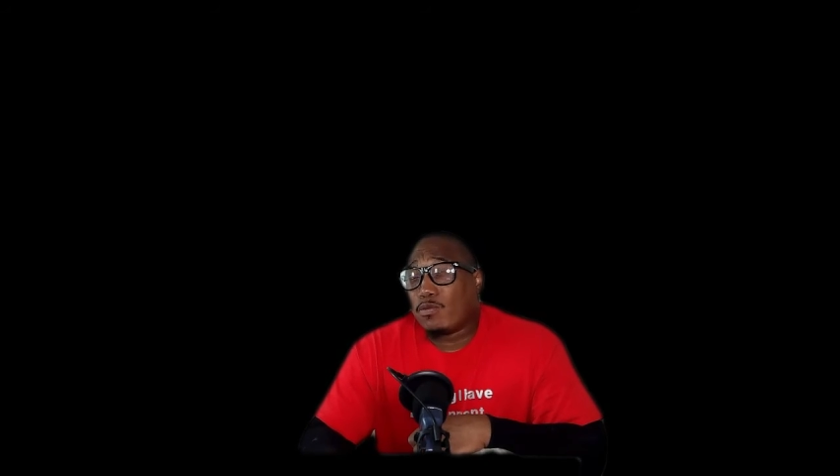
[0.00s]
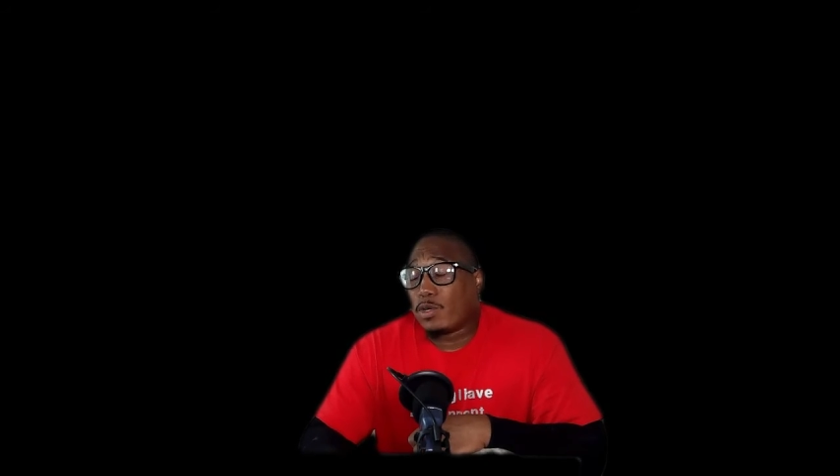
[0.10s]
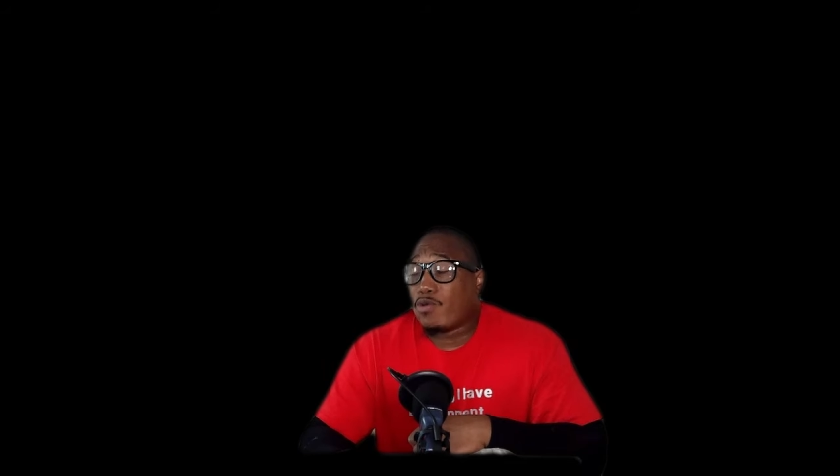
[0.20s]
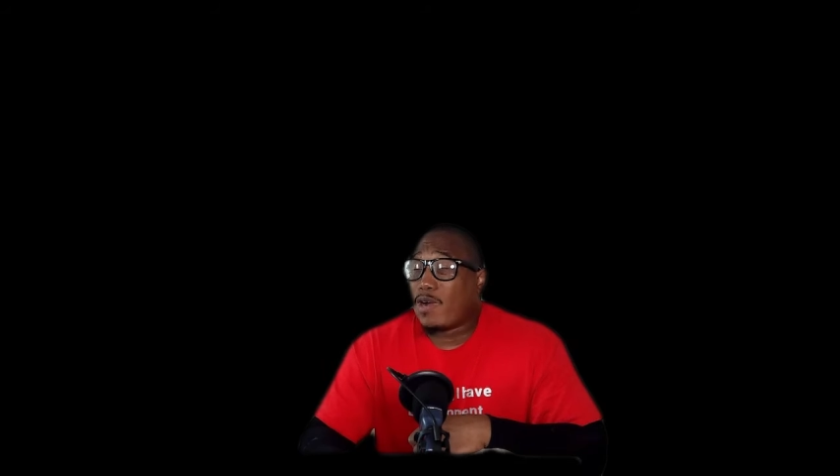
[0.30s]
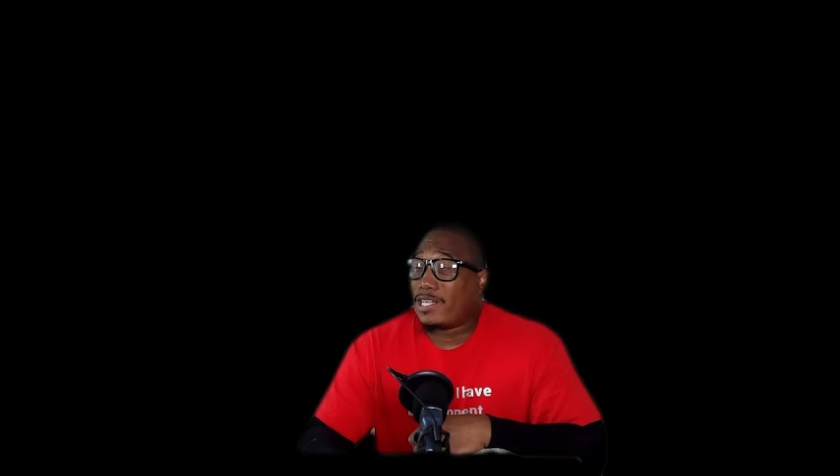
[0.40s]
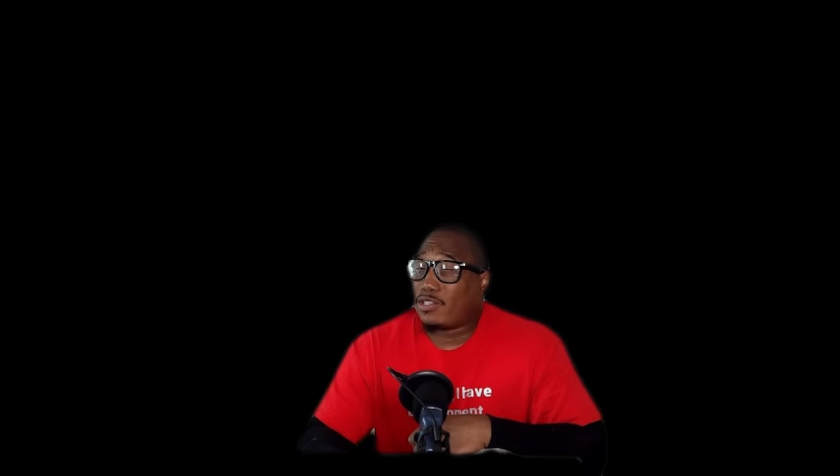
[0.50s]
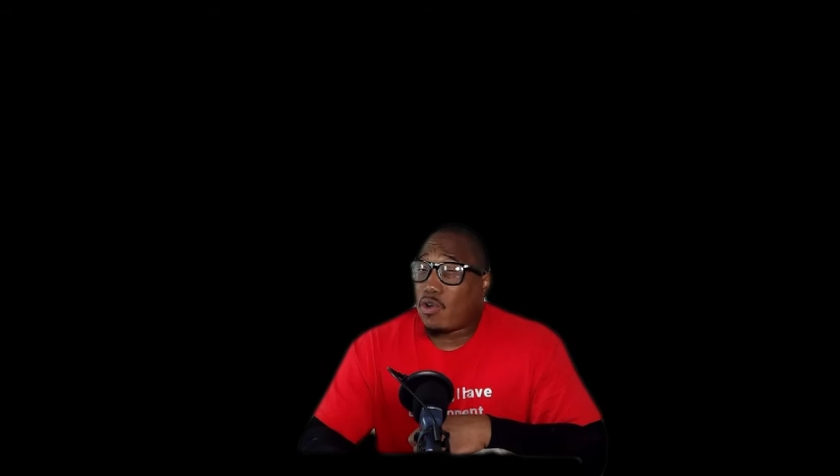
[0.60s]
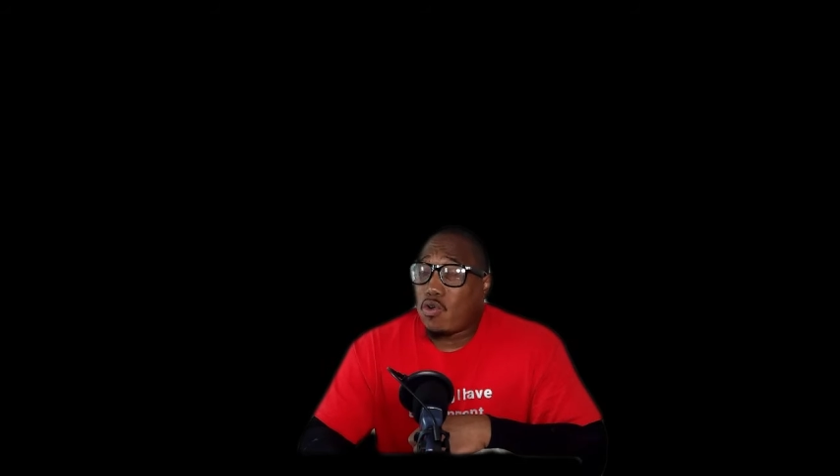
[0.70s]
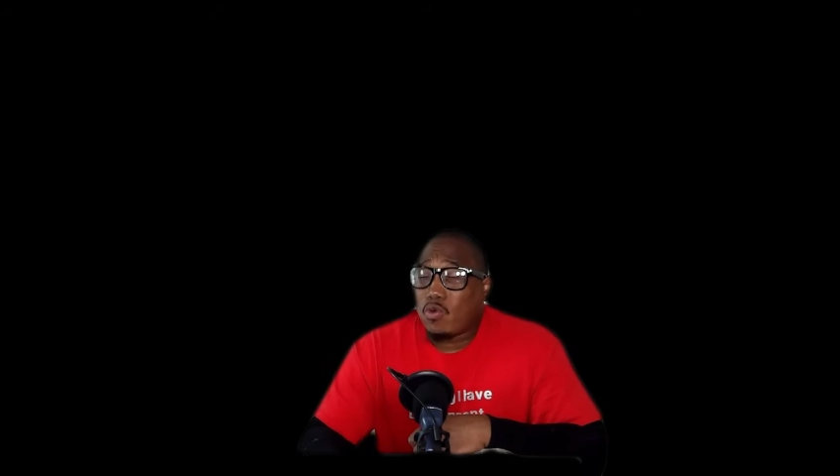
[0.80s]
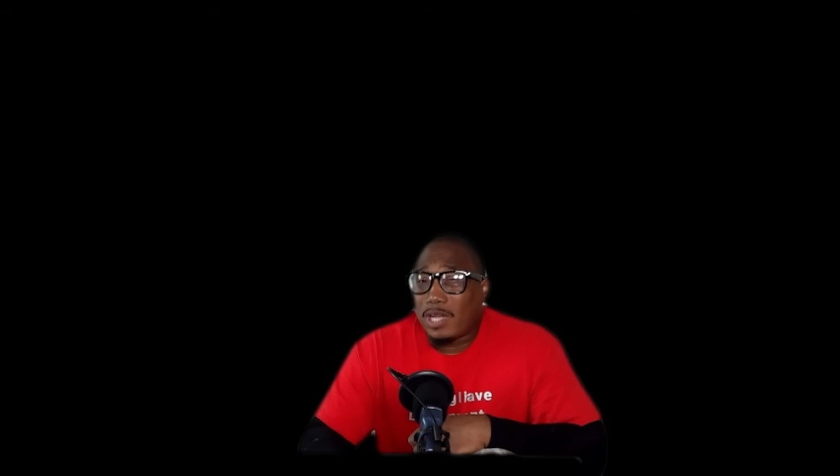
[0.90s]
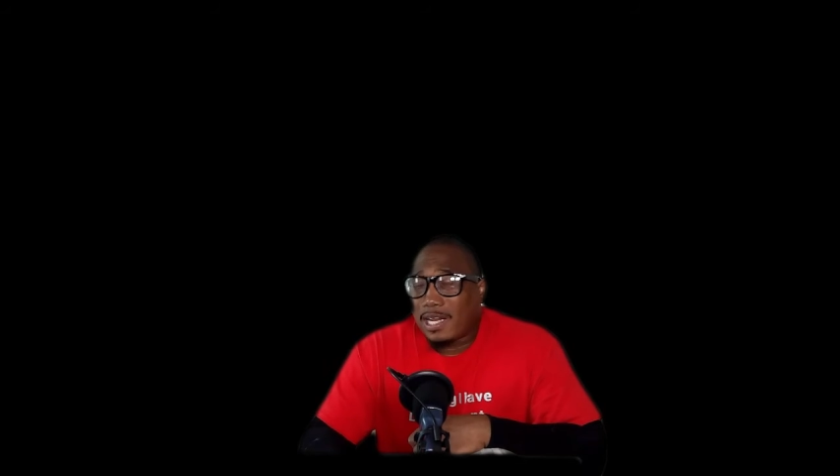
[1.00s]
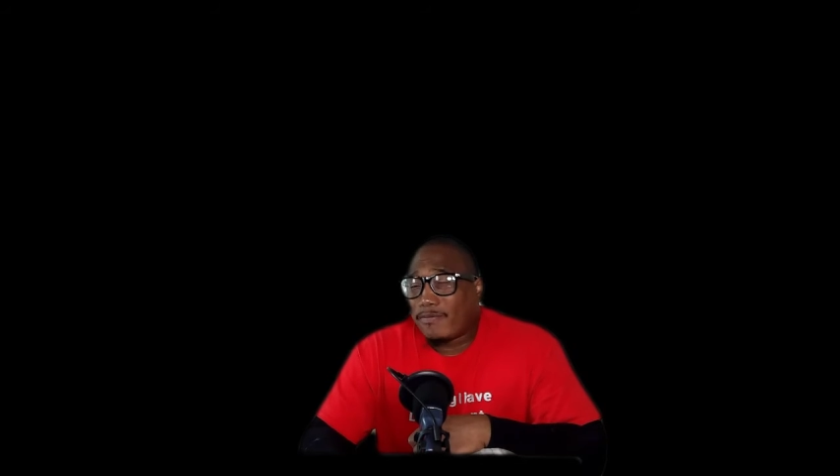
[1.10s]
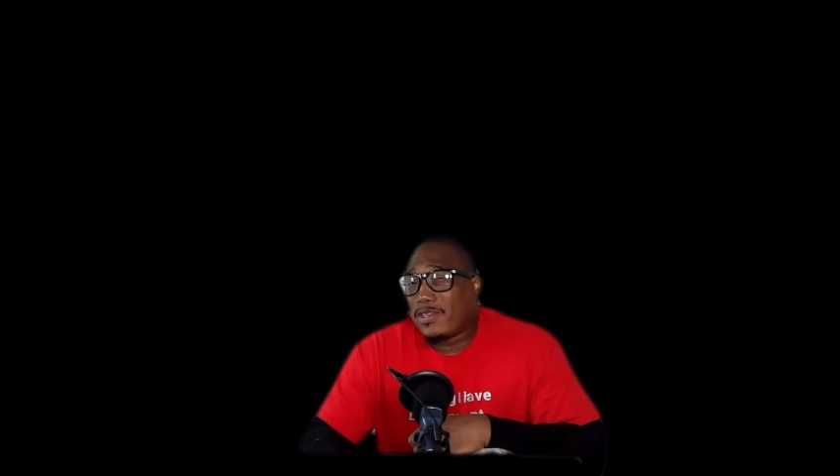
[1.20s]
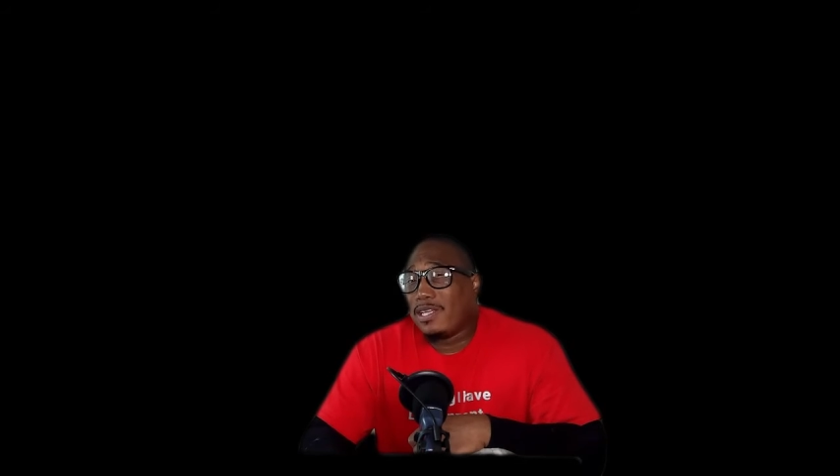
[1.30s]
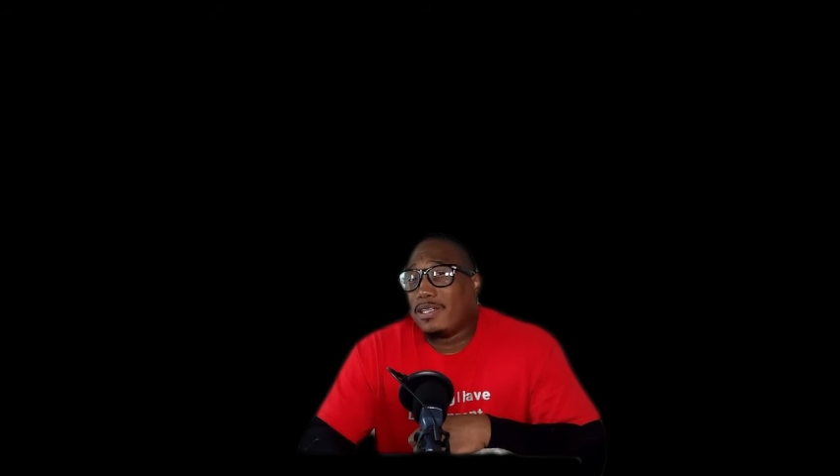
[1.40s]
requires a whole lot of
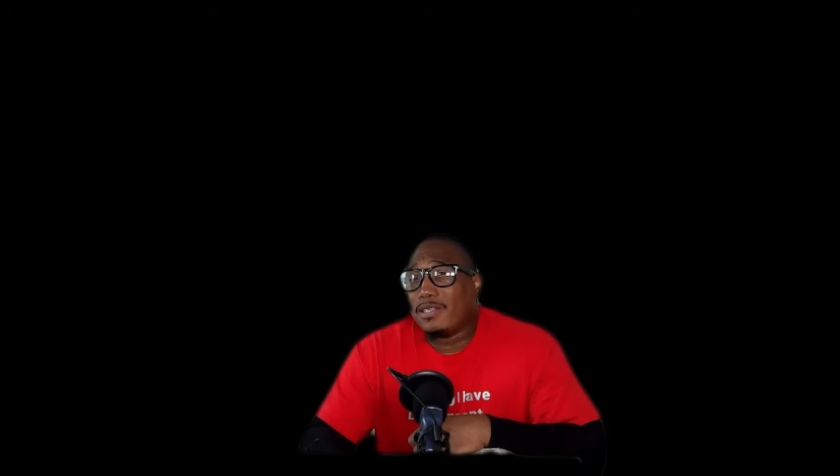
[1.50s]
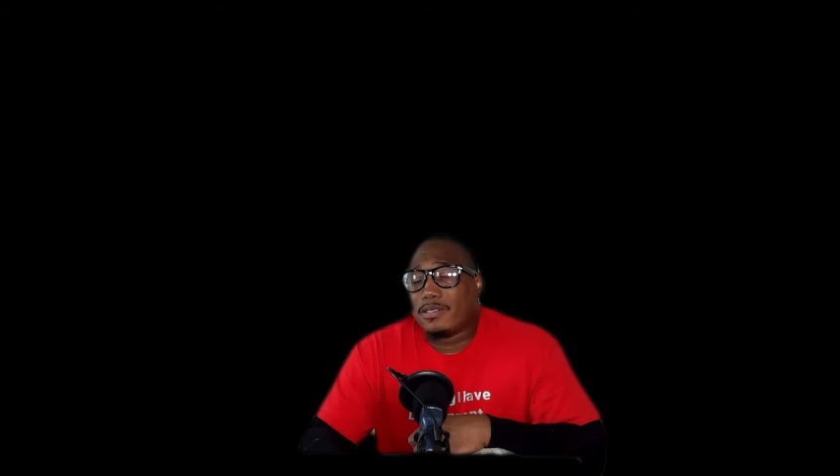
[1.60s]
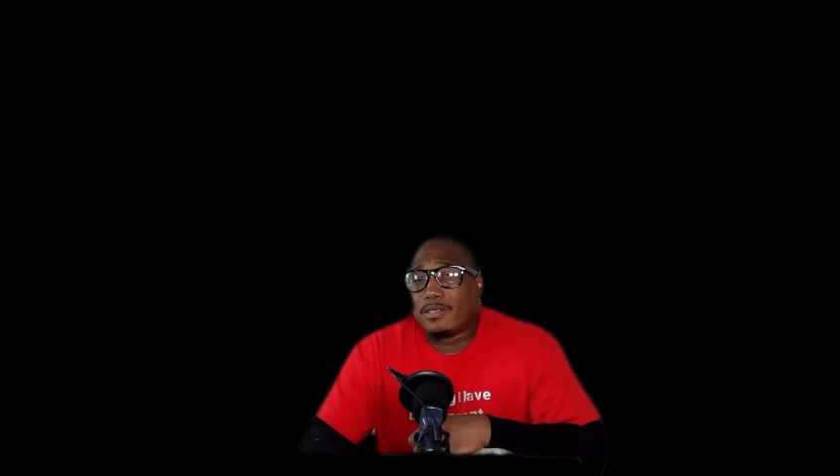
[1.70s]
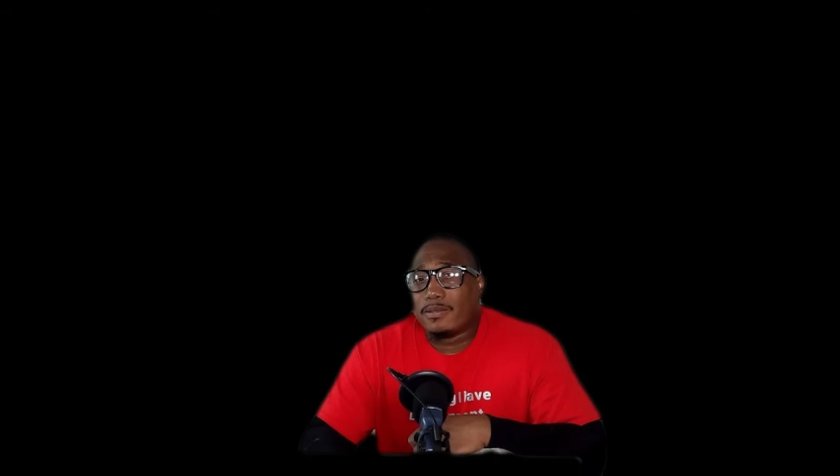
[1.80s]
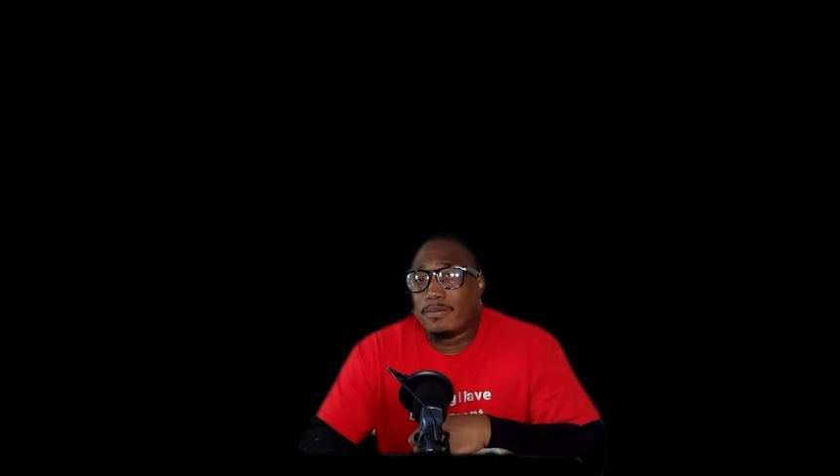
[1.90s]
things.